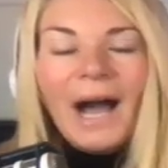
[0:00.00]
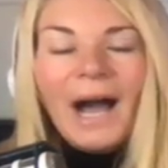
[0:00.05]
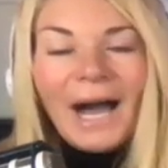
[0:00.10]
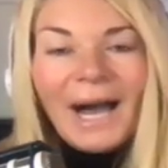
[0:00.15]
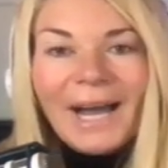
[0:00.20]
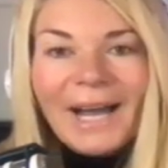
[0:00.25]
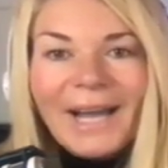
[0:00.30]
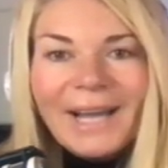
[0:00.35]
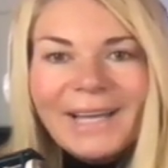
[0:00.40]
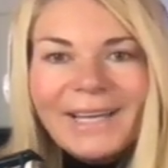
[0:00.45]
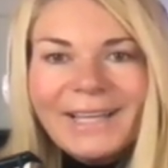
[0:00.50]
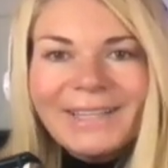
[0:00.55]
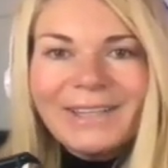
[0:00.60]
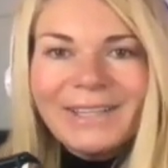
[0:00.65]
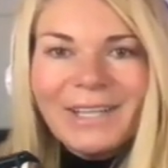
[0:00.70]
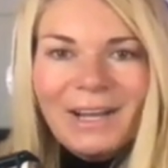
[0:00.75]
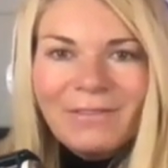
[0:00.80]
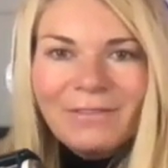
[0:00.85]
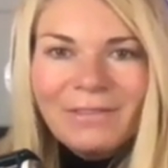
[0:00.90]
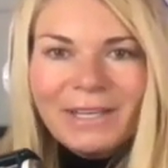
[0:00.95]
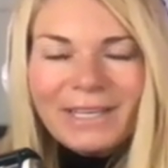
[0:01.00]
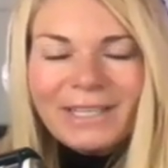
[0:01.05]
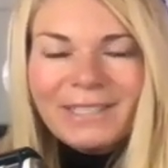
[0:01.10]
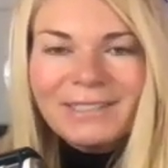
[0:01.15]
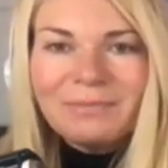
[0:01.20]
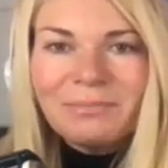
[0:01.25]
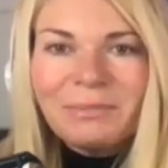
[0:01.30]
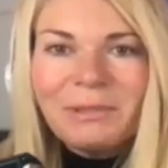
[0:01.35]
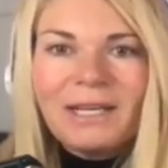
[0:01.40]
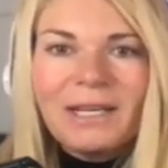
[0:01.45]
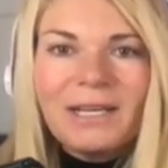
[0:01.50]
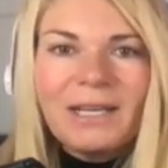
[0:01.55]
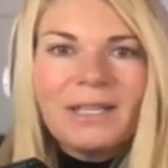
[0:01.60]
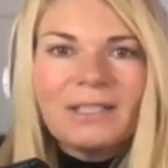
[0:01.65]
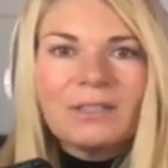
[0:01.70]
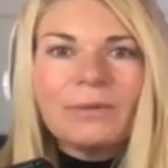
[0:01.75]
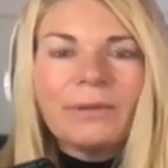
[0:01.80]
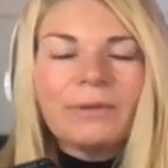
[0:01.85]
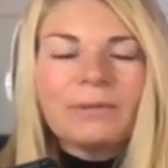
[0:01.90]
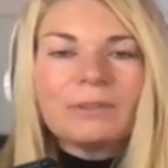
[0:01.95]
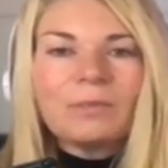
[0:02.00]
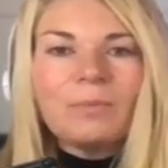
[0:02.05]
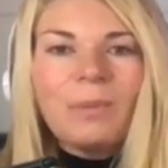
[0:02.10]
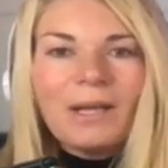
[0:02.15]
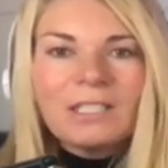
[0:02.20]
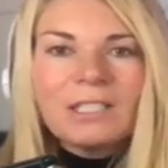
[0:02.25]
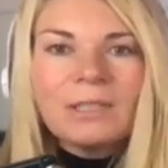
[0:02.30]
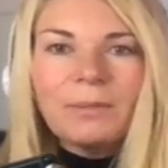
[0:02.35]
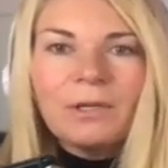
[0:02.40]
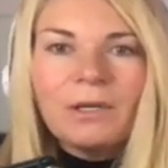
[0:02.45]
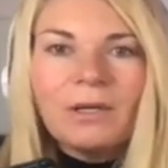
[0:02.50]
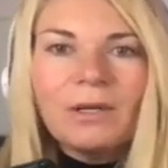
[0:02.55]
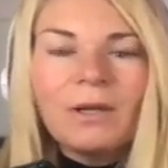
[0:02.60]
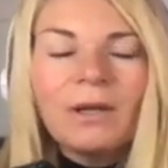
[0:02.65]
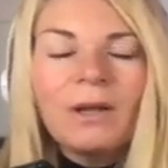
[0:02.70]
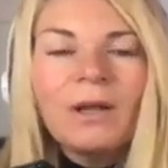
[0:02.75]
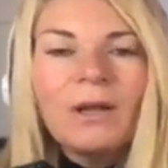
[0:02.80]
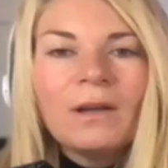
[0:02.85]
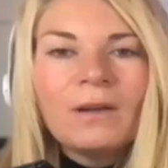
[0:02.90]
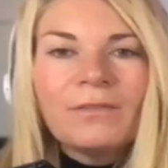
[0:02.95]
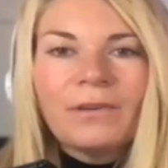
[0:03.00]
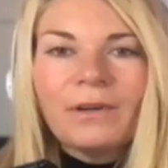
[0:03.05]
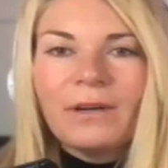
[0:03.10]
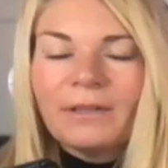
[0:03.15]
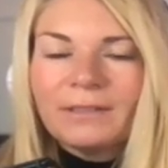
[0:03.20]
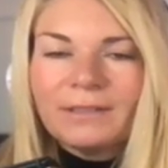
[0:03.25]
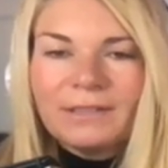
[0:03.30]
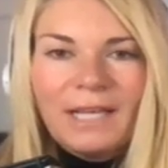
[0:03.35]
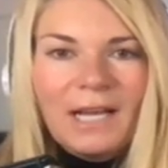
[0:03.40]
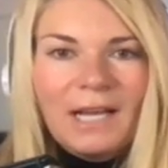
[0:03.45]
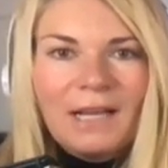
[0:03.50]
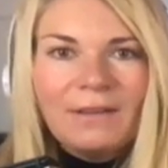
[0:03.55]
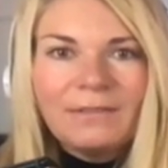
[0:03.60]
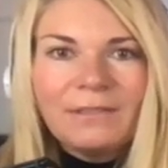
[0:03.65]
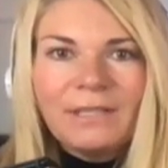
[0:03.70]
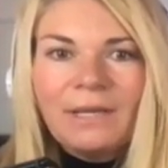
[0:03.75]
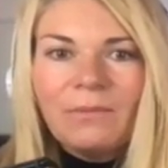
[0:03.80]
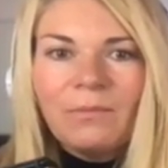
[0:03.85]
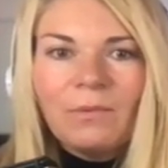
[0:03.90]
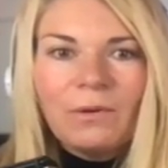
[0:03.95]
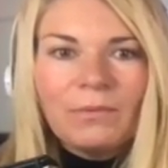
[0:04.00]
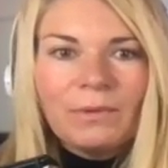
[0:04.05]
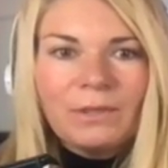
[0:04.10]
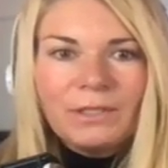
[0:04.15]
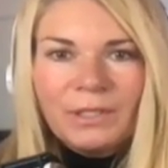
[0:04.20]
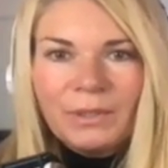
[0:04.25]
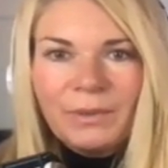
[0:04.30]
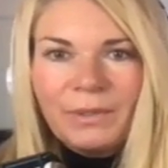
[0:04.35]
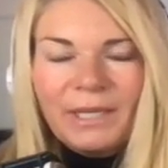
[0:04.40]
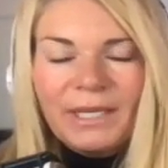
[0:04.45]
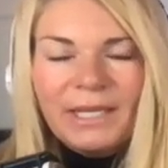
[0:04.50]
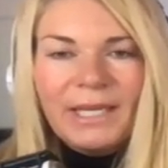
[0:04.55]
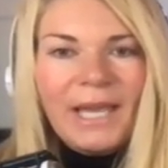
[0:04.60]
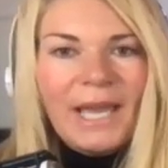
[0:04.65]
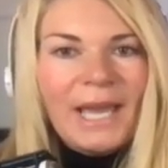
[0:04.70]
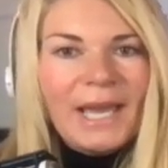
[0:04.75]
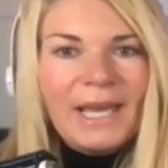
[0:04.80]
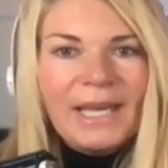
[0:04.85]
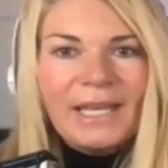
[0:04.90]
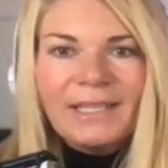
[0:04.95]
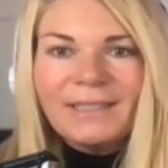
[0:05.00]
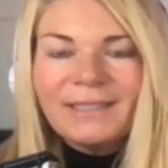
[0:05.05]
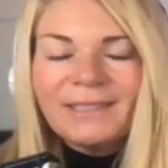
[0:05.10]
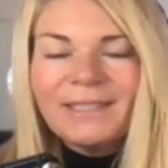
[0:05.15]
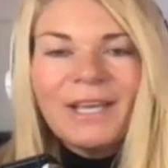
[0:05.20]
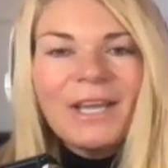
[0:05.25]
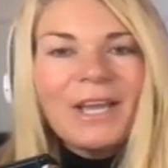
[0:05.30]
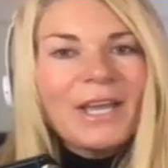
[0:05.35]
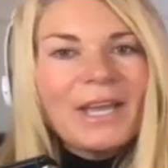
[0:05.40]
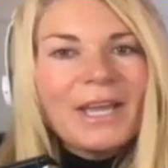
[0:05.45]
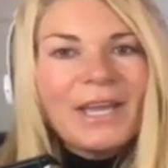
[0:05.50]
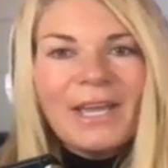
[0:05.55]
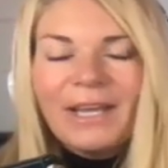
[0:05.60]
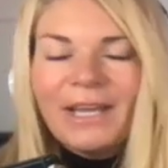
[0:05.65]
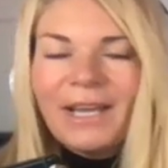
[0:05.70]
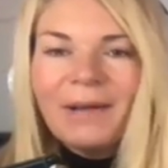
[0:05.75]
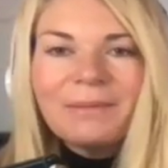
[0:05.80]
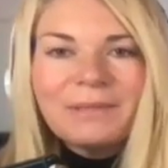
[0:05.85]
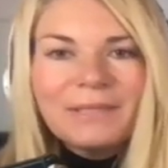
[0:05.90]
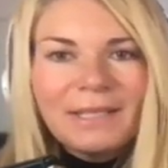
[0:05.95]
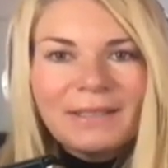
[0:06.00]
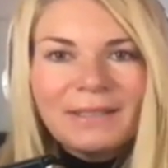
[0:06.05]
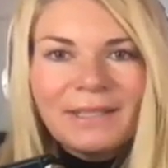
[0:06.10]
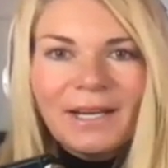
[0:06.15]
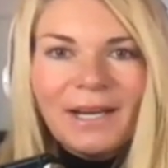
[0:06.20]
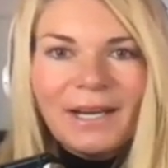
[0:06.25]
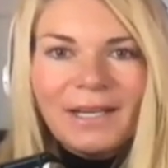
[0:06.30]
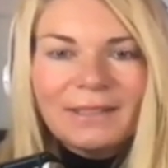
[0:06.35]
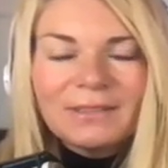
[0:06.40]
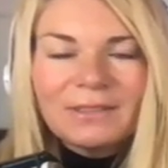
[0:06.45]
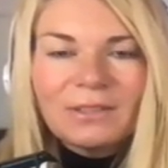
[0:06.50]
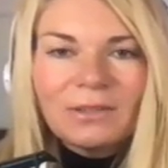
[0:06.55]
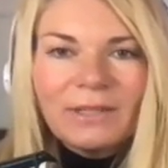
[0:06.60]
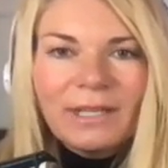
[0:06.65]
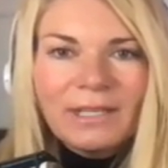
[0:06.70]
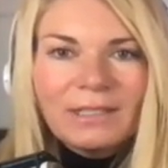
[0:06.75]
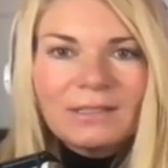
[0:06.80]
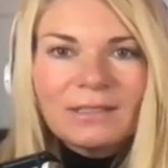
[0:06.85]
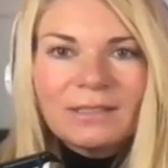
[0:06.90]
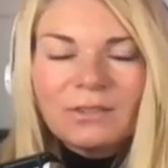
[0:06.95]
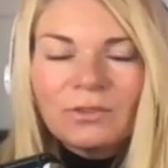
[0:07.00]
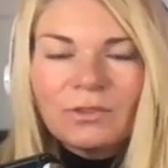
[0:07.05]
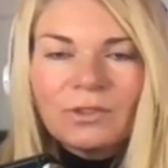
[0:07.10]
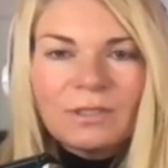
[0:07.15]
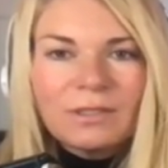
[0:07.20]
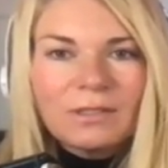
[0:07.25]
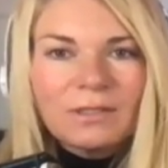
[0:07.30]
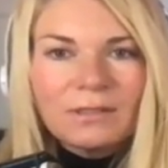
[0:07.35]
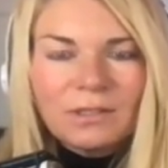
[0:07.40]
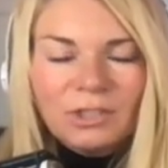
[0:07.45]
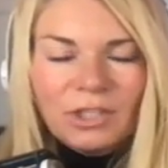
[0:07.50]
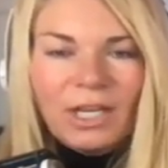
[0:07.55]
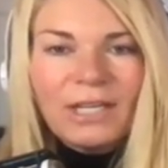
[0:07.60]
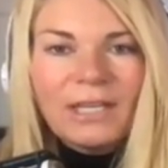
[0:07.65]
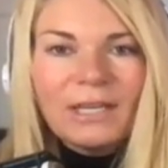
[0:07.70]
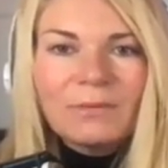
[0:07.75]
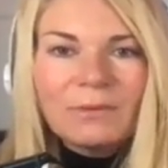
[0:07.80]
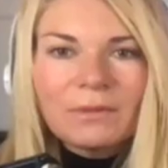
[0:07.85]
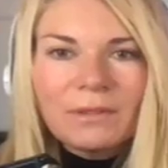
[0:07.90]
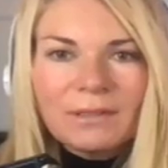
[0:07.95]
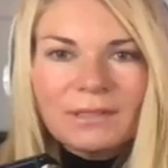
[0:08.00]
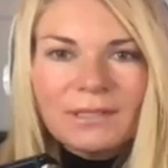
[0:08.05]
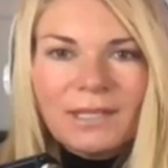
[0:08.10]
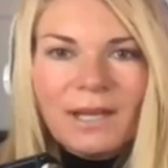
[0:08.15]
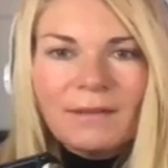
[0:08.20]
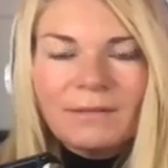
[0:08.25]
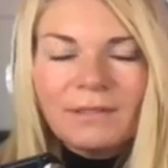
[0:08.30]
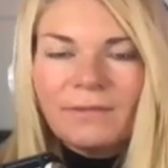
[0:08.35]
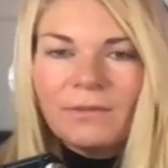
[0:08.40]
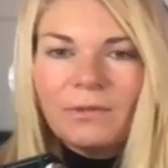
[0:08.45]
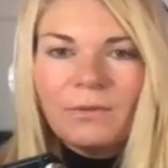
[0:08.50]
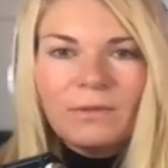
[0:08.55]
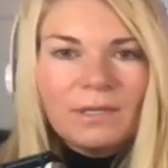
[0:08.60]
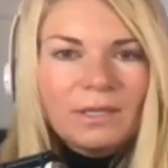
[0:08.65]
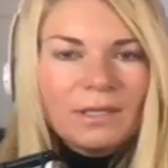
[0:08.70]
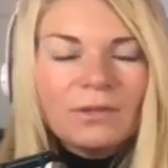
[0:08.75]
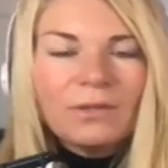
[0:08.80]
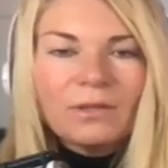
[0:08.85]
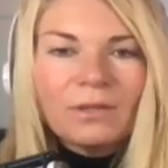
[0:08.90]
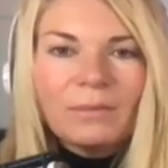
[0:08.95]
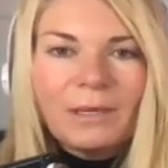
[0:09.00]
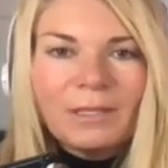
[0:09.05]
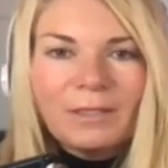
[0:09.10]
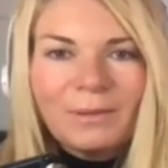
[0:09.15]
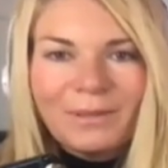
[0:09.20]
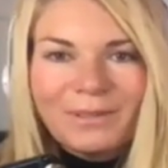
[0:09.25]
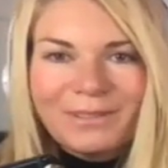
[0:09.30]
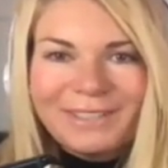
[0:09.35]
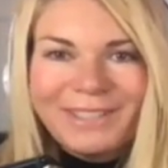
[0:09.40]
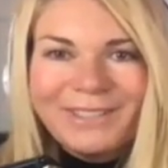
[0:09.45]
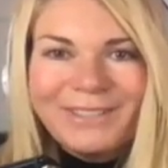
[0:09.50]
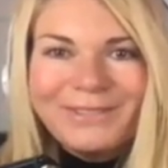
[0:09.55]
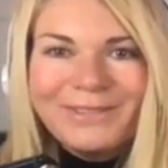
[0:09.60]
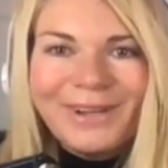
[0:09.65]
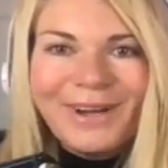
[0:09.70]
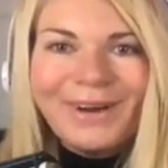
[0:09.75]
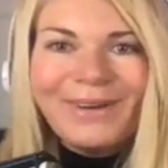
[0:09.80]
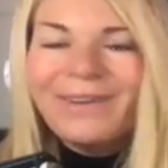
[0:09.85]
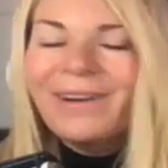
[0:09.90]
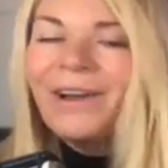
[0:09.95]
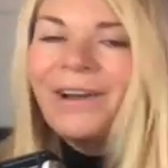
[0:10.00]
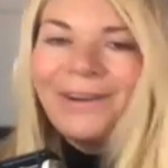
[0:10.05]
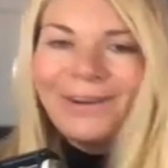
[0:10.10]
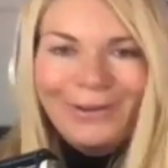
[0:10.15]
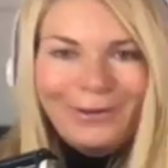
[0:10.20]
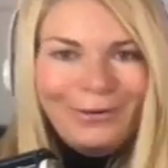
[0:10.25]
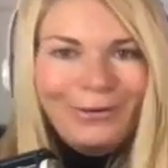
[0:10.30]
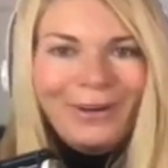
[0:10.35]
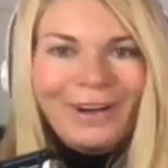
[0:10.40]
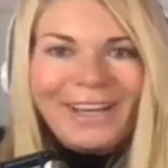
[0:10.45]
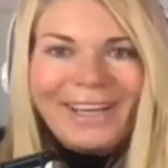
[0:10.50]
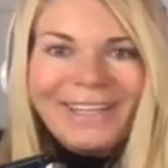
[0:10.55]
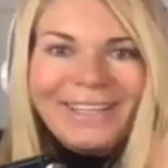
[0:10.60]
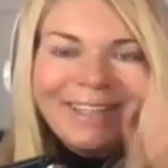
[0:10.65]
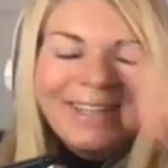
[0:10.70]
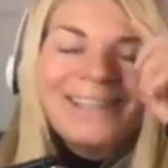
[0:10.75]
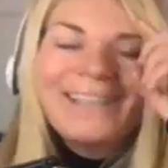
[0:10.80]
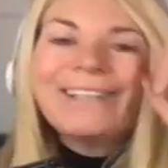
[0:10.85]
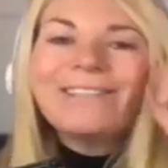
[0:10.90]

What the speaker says: I love this because we are responsible for ourselves and what we're doing, and it comes down to us. So let's just check in with ourselves. If you think you're the best person great.